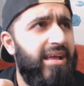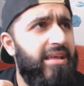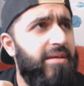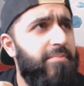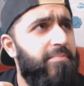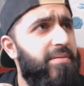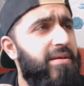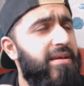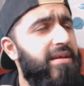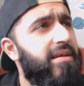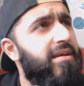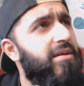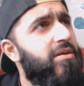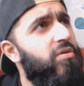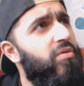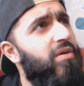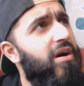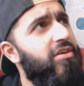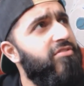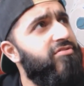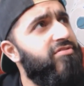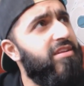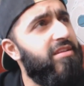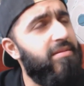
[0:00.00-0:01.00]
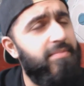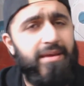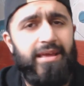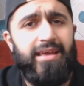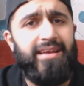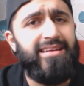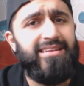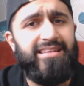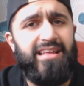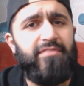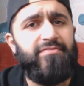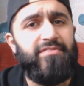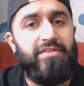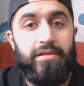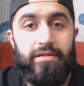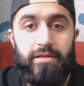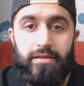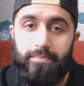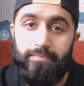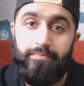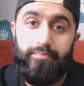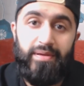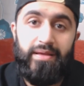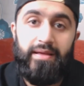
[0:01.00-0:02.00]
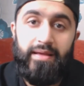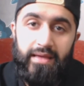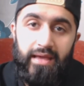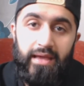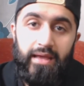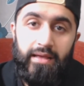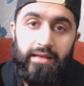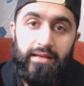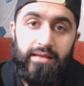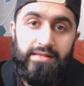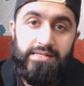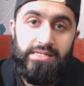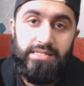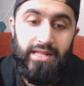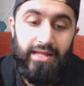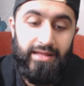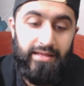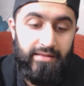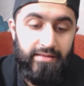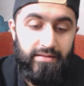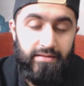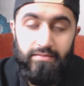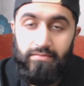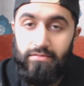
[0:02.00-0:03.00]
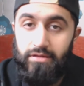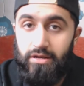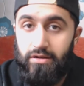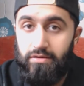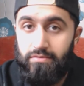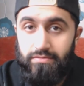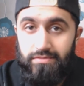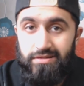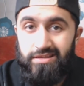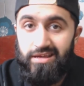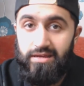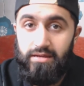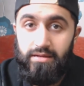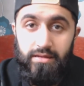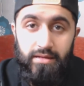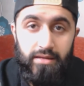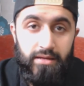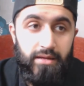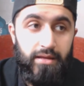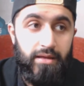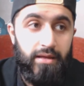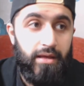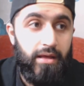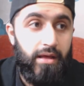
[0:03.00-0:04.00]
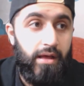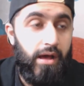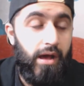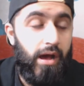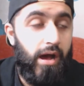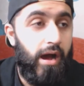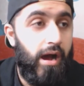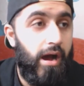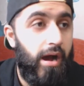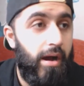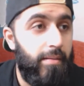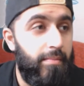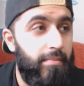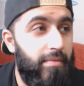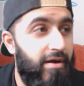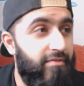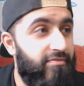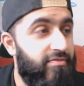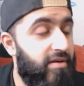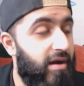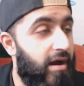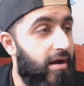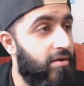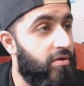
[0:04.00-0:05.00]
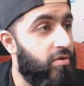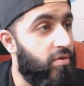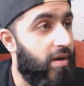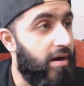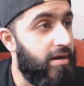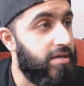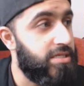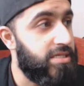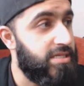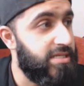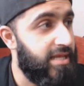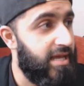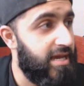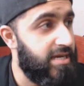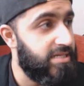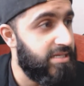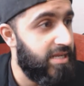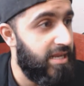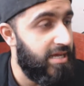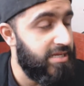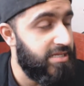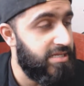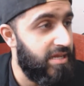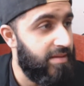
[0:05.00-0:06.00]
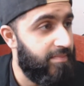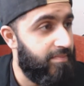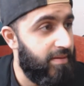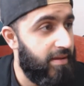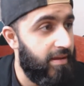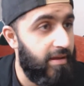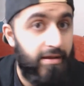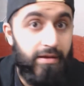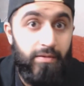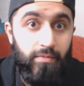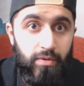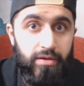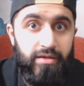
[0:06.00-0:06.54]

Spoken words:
He beat, who else did he beat? He can definitely beat King because, like, you know, King. I've forgotten who else in the S class he beat.